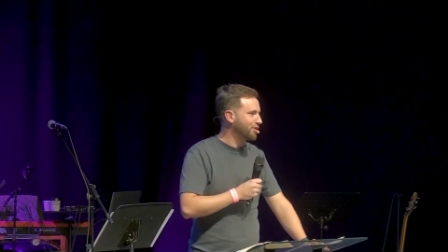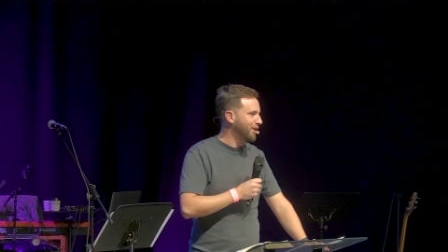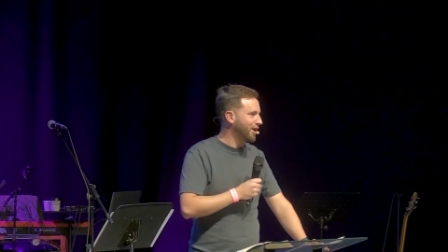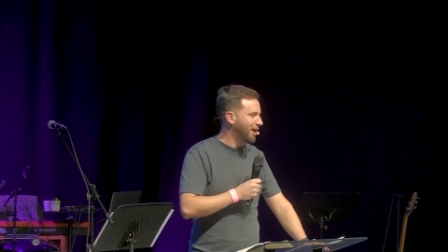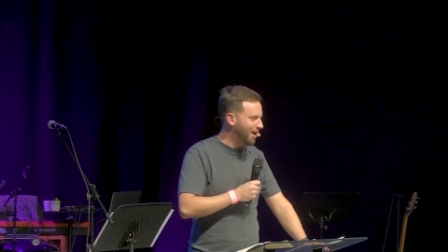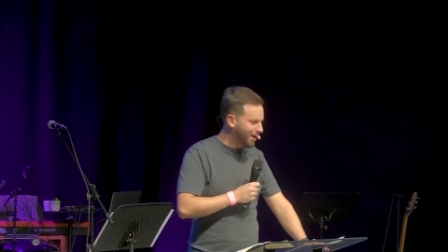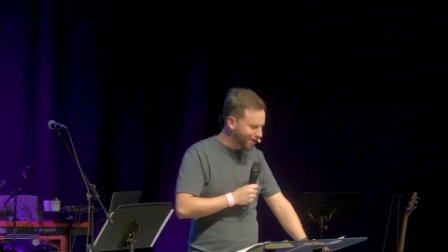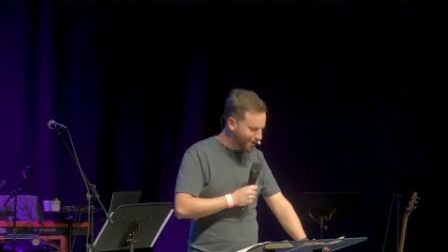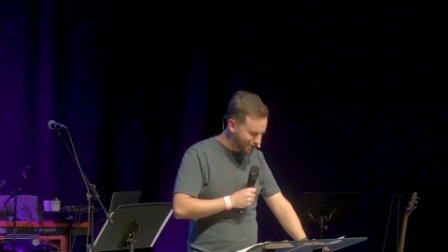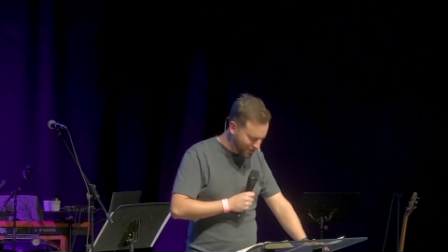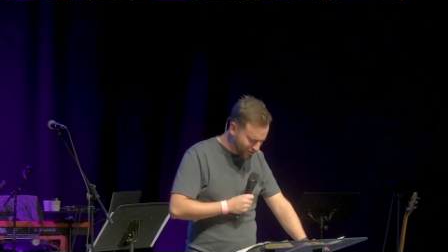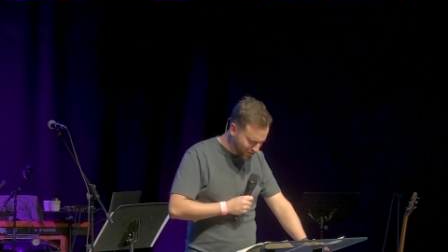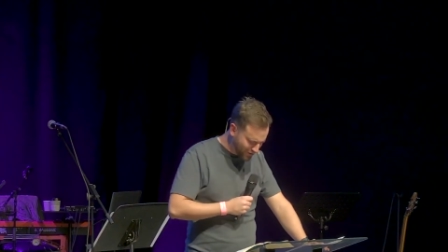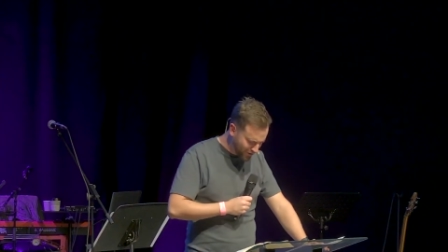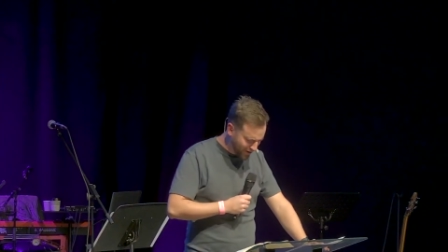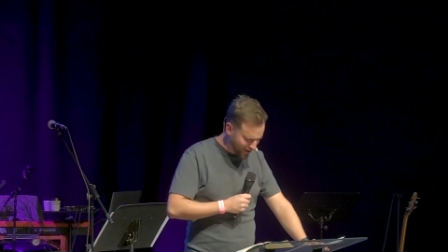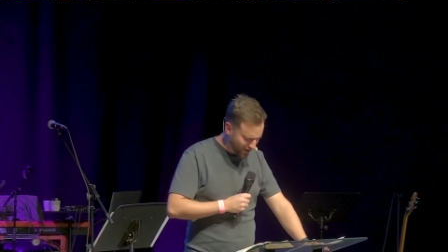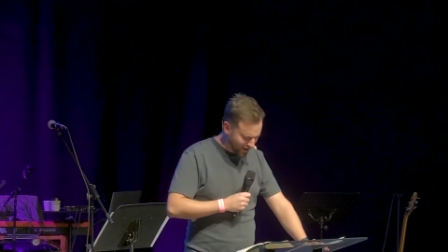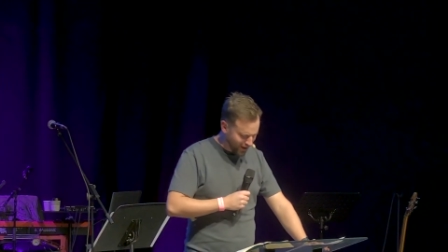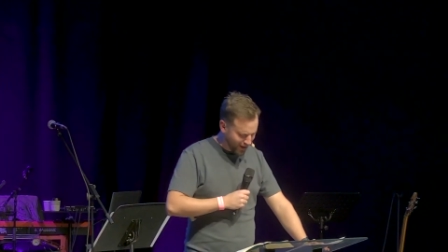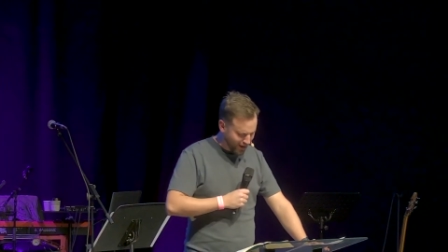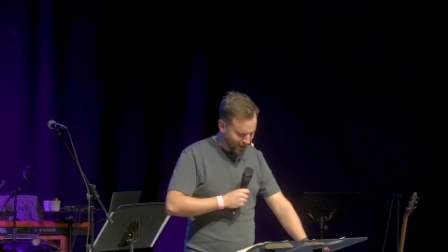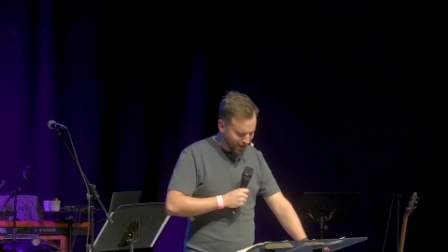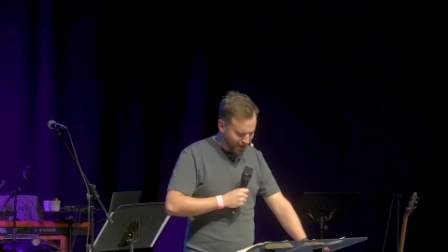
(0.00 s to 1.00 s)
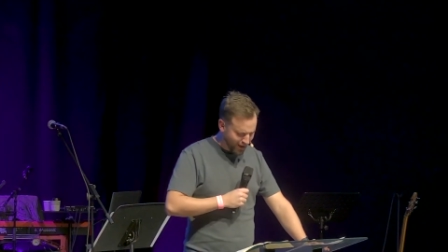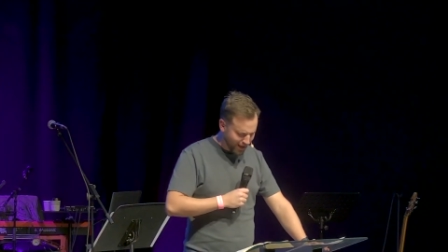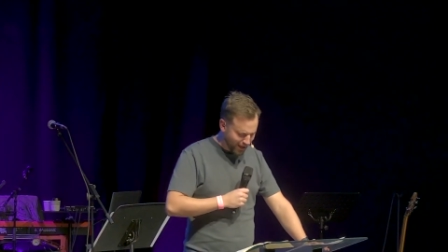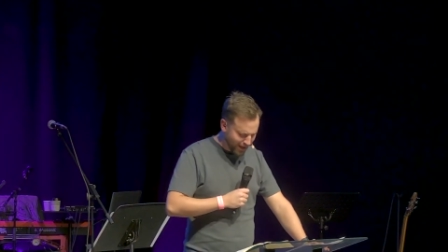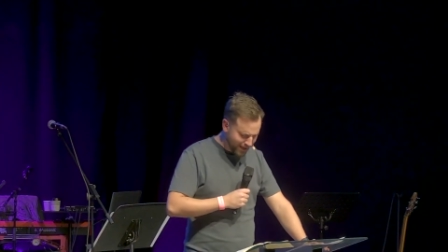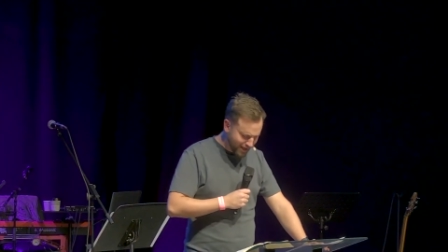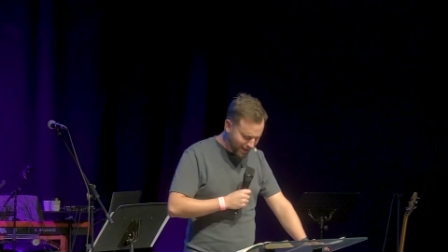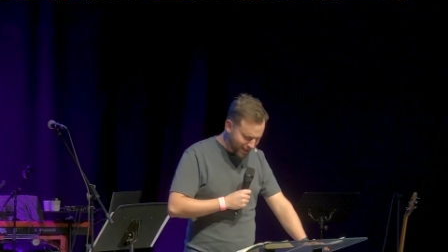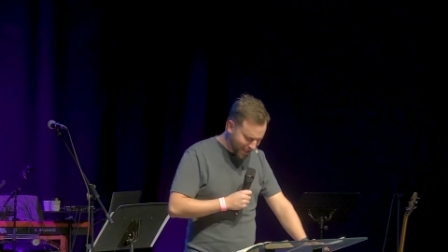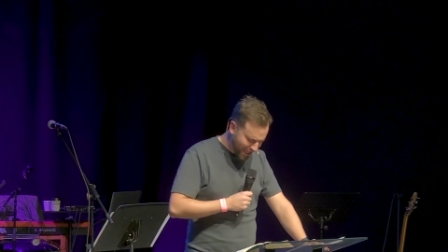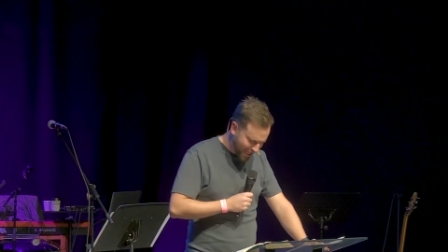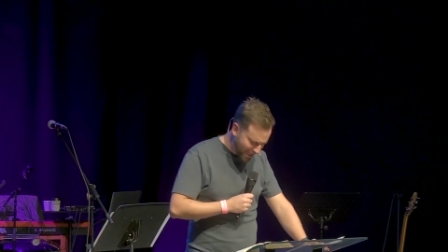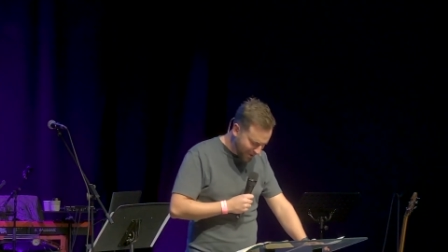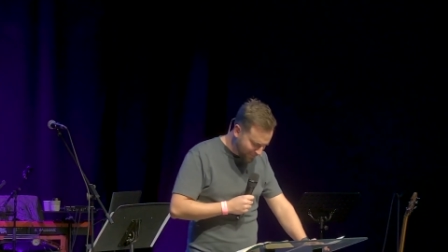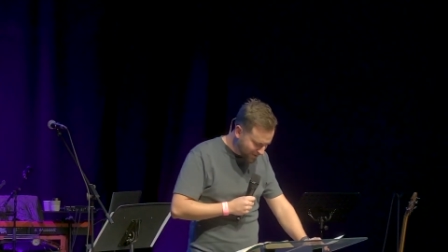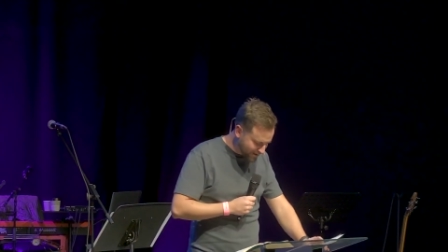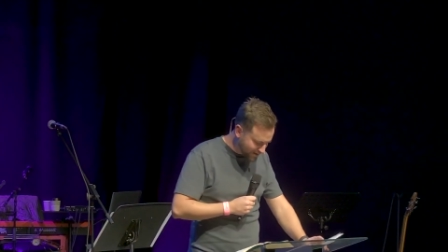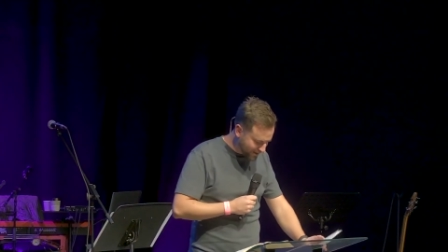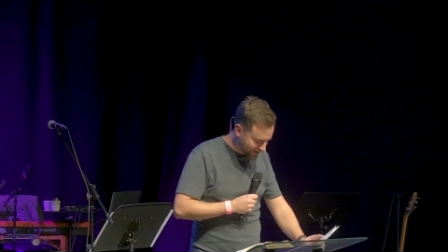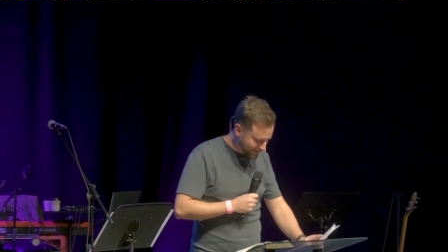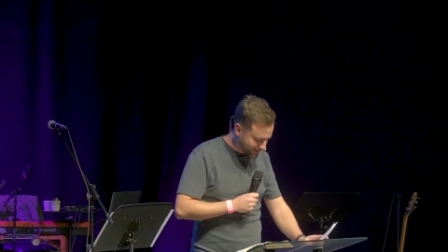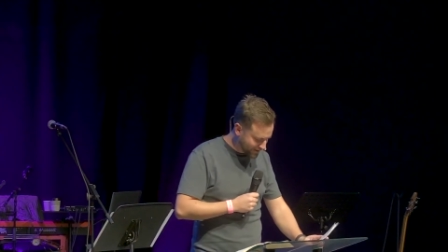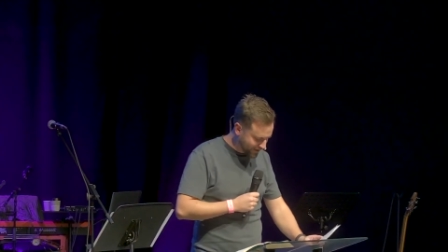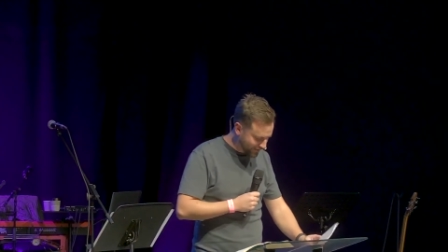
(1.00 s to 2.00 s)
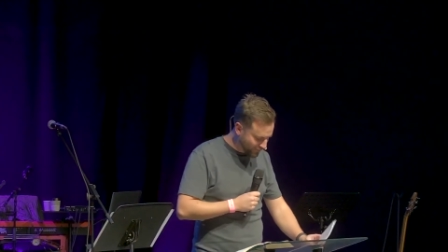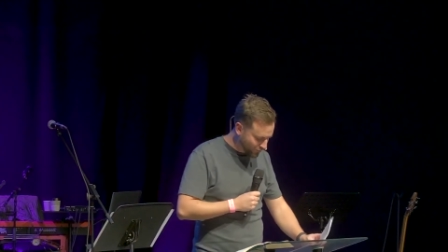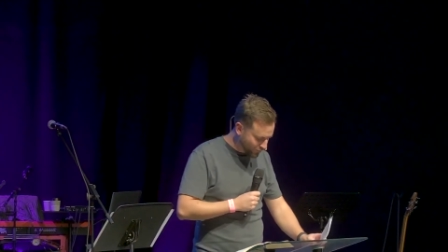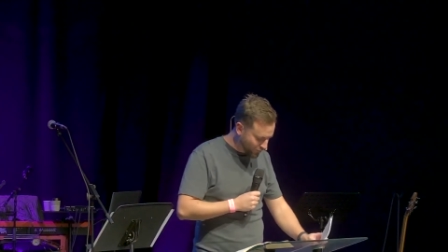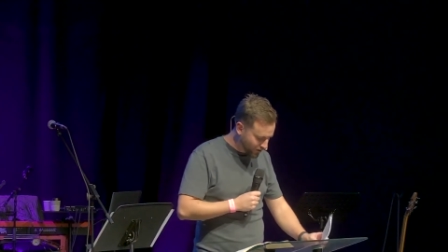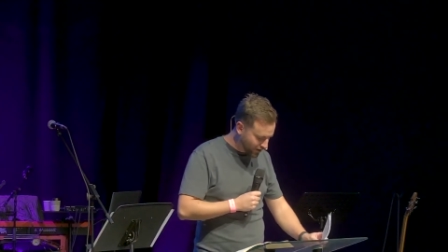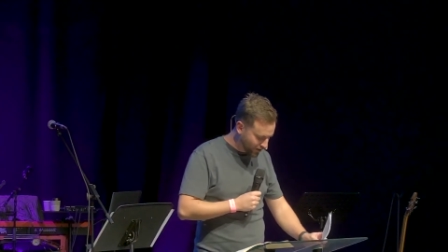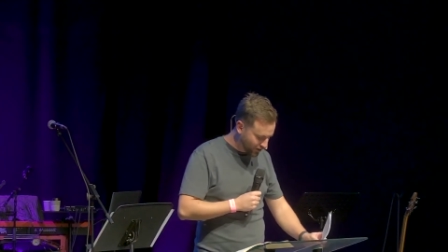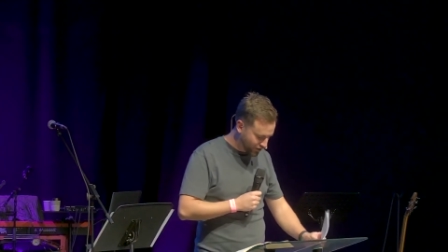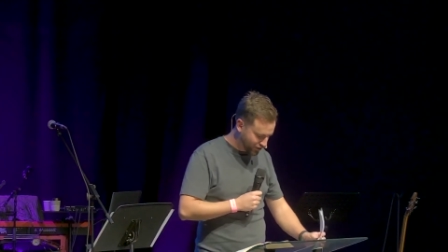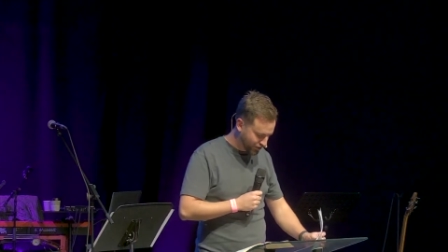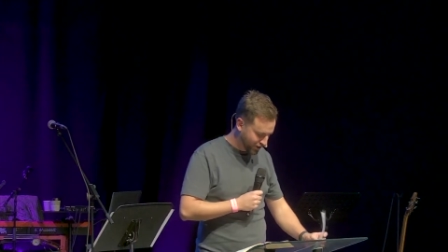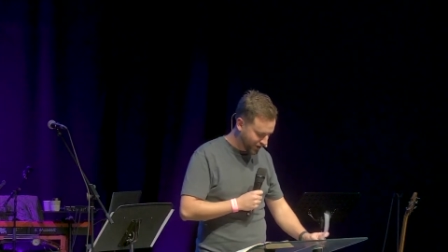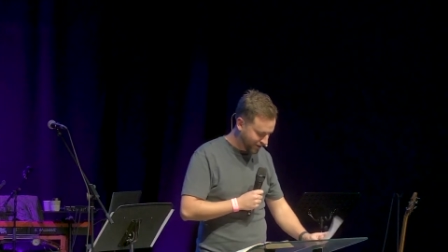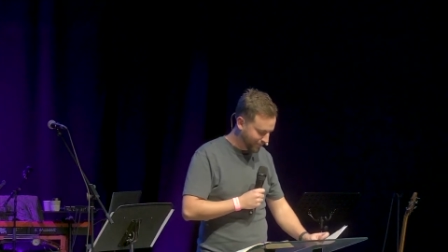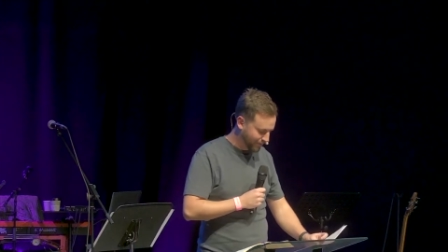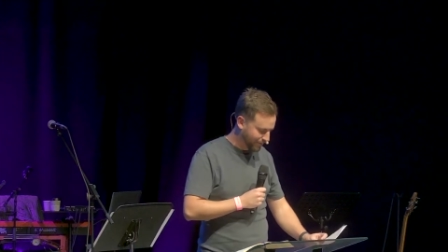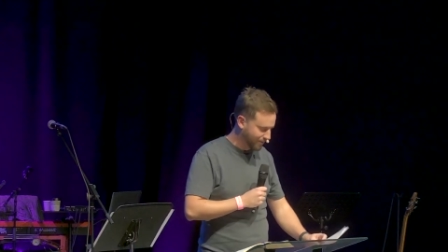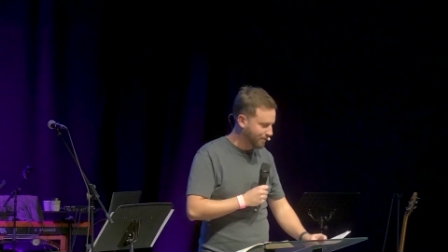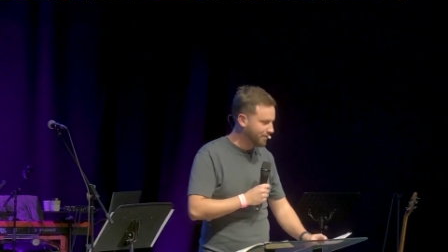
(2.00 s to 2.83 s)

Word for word: uninhibited in worship,